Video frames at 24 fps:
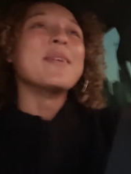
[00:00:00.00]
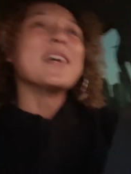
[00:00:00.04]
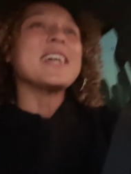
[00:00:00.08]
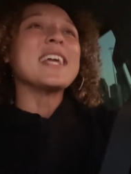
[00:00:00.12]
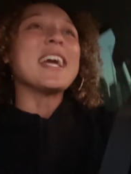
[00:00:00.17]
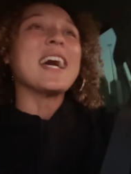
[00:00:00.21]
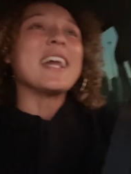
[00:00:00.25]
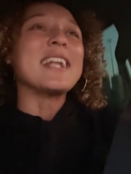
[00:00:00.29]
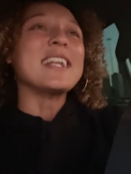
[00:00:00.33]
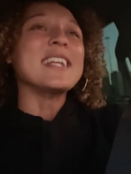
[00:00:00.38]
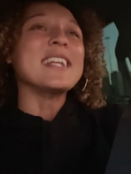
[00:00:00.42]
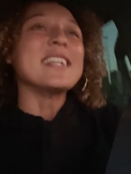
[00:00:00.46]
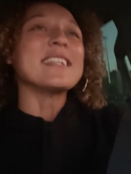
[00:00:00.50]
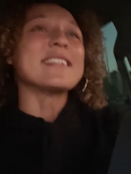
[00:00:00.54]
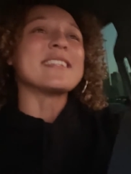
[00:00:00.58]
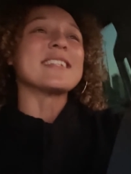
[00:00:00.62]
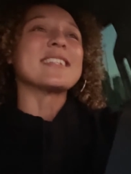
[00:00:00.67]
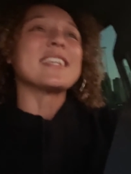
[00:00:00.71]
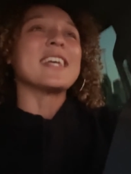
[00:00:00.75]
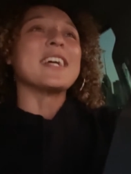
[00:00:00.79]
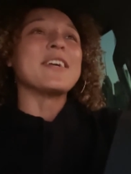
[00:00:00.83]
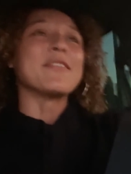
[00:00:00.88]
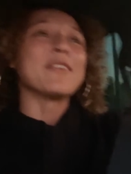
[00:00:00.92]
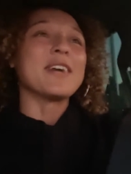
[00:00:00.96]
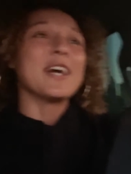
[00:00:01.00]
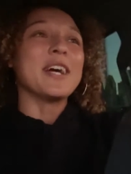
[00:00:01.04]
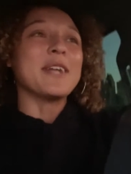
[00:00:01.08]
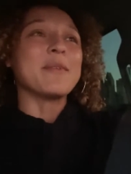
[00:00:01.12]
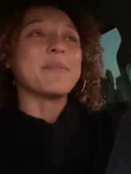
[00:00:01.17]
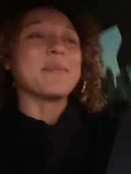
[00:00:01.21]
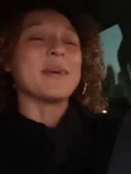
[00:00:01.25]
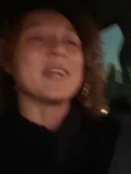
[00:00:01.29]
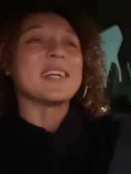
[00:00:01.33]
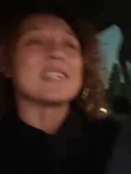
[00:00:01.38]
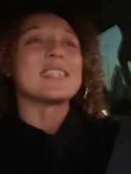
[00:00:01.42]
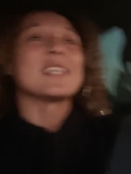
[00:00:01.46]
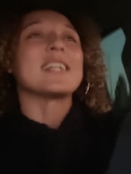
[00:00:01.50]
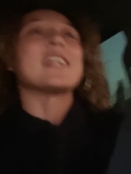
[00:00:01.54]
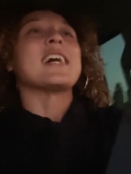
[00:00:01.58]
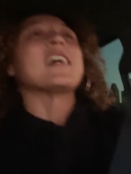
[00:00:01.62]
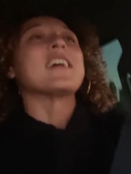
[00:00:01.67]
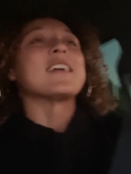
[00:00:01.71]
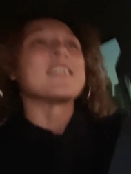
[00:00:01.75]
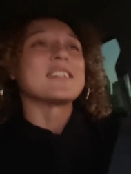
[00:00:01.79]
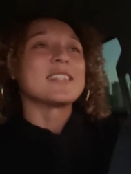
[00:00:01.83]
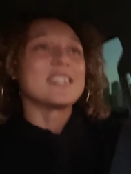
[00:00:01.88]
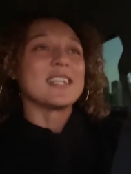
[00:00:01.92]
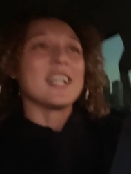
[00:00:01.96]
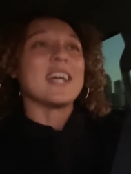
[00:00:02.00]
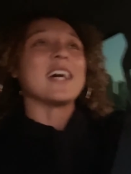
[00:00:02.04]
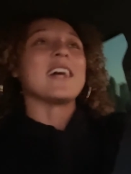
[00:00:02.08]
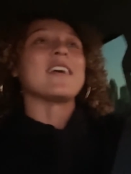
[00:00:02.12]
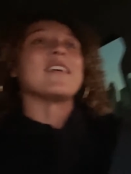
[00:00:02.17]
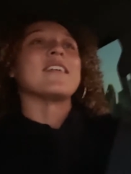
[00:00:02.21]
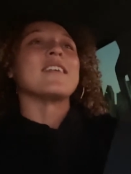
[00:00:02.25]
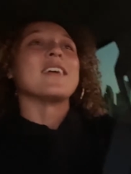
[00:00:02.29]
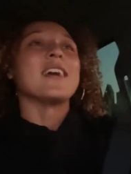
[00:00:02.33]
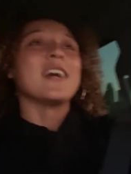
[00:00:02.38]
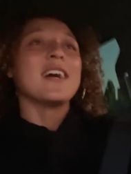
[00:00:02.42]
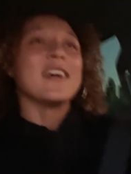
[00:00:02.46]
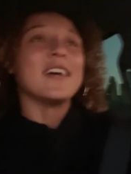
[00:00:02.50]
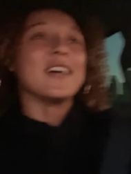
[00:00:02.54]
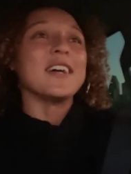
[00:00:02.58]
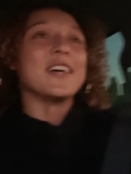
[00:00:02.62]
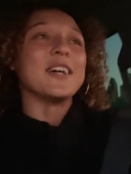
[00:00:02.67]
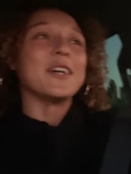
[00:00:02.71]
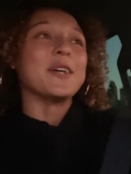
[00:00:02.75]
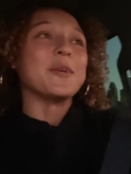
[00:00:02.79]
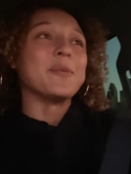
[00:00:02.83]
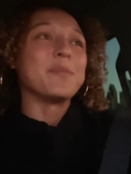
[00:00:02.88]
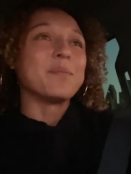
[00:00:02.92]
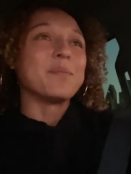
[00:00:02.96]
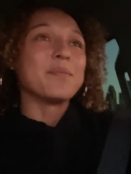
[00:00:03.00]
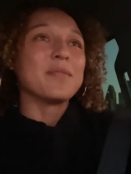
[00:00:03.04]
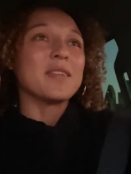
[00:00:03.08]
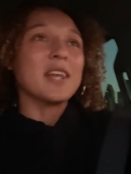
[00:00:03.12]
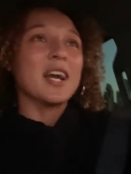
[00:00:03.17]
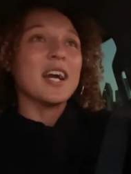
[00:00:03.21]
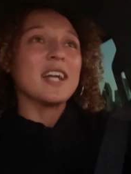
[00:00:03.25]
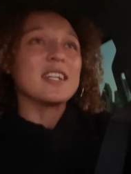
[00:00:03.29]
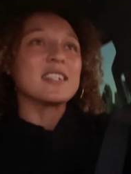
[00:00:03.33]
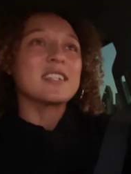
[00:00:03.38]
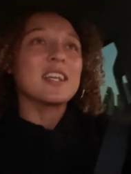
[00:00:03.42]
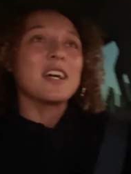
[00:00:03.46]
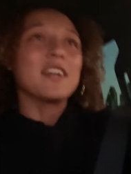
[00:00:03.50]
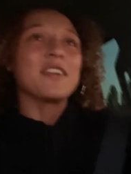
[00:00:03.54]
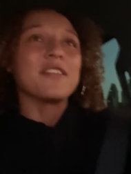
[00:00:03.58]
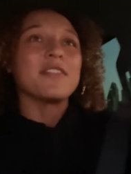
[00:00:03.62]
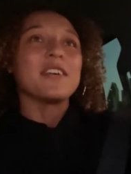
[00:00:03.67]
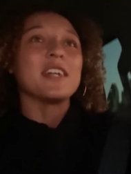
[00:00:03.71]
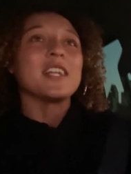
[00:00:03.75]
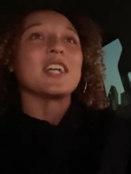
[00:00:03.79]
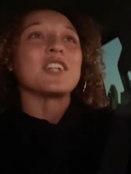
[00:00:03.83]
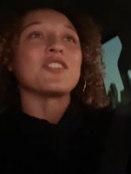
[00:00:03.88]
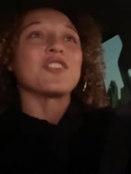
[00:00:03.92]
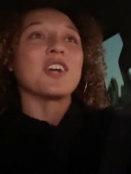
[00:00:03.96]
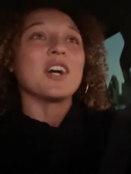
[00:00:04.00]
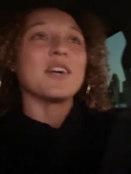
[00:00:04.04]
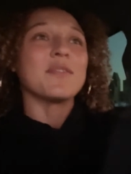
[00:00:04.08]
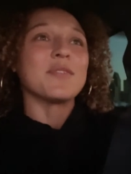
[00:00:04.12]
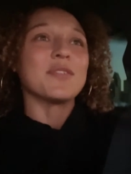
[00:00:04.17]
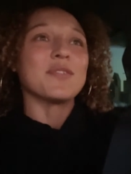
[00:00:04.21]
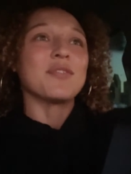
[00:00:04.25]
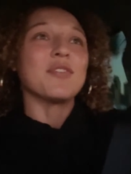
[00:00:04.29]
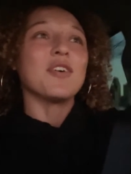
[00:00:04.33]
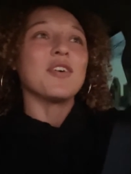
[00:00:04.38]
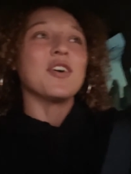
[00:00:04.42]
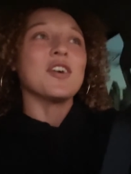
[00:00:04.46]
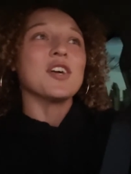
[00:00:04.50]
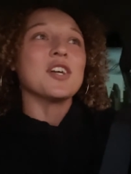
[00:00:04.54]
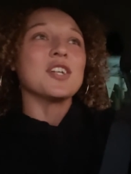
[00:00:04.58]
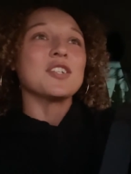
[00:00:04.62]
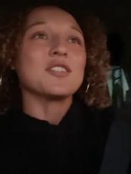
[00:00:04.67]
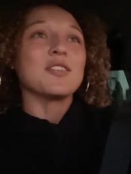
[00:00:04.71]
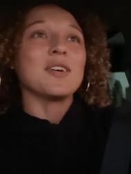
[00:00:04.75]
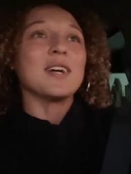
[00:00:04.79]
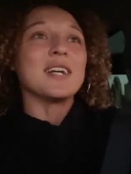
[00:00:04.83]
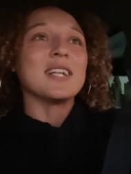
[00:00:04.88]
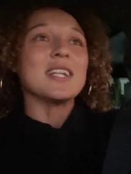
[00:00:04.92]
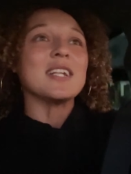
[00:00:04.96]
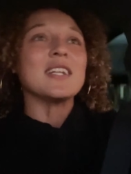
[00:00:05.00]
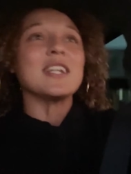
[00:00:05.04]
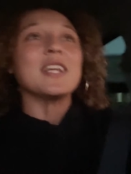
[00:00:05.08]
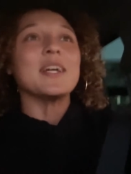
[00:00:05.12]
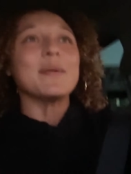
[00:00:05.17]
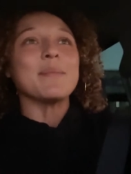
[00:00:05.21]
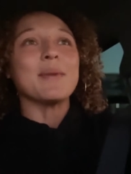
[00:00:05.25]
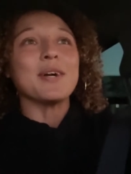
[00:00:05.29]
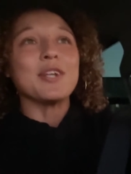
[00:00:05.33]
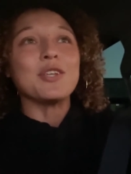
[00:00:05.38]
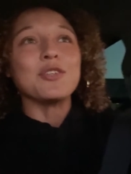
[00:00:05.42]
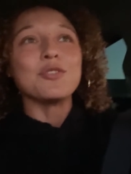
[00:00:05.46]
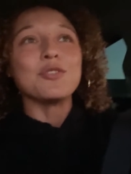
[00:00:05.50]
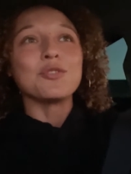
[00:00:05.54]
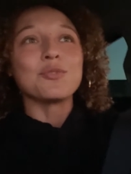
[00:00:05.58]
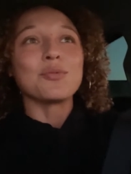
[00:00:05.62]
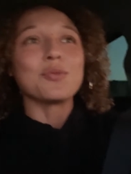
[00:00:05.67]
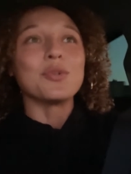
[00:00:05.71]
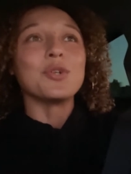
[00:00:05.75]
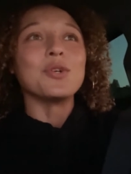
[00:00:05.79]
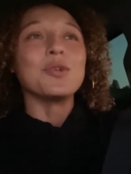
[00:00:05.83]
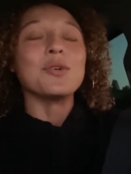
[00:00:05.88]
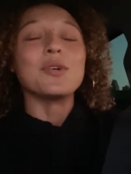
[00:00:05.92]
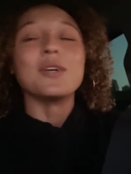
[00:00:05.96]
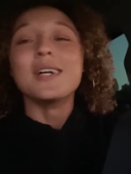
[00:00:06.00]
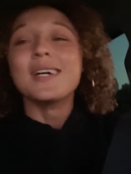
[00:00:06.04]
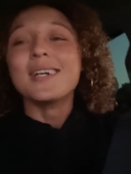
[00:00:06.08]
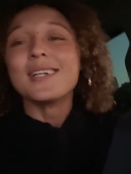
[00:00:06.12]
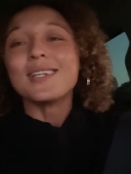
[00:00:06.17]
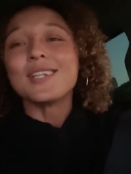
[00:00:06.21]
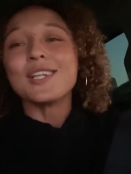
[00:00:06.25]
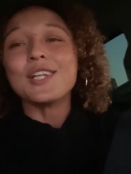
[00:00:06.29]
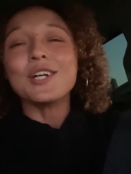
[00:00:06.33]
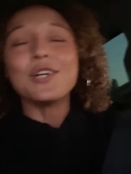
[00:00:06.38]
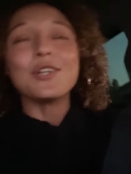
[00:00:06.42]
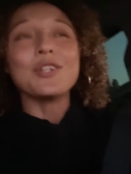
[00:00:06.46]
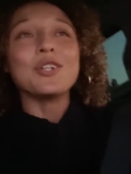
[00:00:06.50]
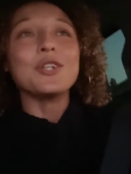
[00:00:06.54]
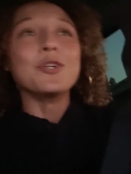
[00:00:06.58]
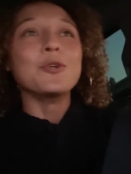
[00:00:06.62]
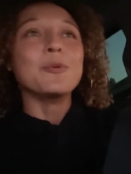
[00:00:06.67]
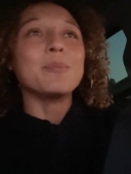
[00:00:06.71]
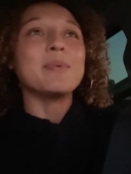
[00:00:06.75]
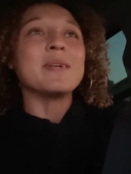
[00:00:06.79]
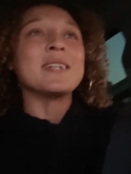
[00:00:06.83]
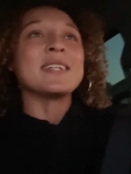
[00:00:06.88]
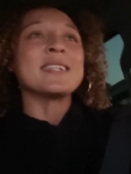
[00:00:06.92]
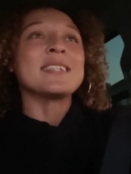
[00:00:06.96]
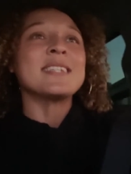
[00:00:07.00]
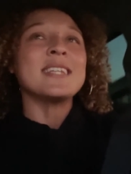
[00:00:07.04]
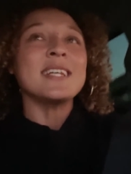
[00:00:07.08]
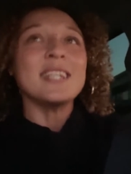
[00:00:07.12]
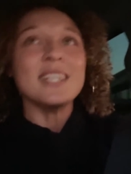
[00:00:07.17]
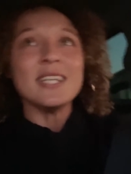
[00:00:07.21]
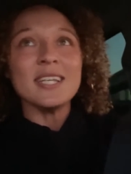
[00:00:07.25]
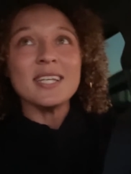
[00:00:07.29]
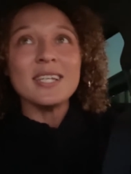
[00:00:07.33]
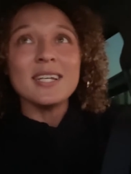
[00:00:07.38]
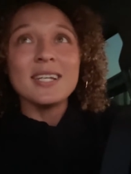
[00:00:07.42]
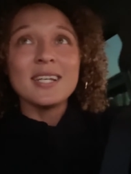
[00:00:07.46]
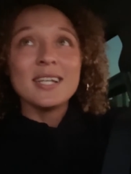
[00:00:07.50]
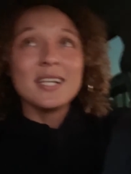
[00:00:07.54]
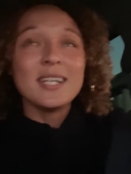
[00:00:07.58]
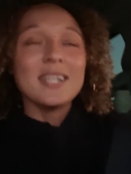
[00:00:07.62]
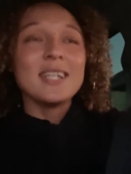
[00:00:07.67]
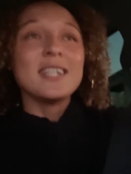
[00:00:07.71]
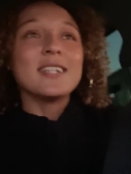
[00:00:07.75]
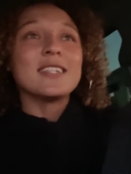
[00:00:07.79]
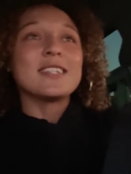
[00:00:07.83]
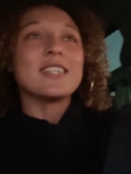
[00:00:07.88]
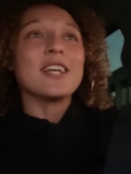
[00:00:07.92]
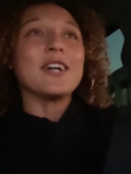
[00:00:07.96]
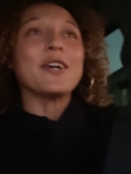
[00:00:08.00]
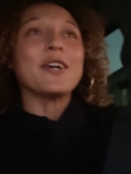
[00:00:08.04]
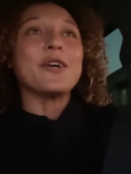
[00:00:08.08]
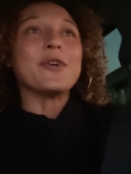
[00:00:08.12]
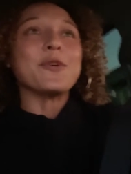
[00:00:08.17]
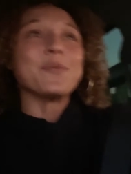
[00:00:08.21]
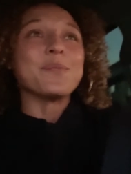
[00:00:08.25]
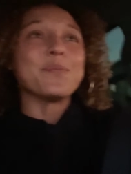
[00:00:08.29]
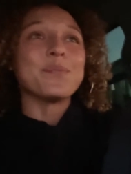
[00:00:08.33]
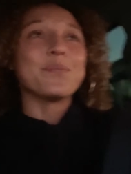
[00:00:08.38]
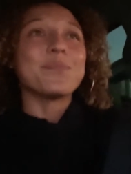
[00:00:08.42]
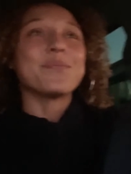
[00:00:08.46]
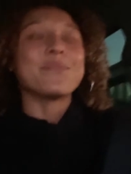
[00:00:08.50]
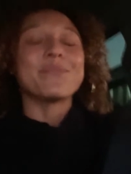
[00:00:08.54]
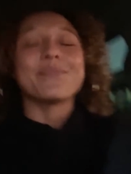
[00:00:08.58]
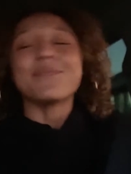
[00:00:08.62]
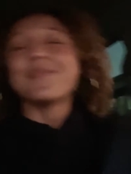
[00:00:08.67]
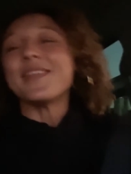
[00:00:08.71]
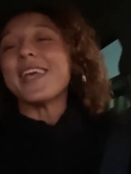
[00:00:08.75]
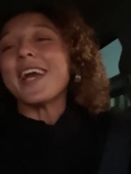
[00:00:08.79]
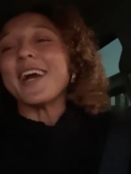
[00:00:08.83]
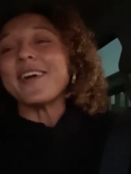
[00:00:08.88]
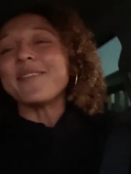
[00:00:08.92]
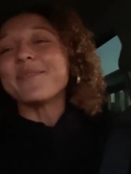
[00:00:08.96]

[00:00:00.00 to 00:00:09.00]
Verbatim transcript: but yeah needless to say we're heading back to the house now um, I just kind of felt like driving far so I didn't hit my usual little loop in the city so yeah.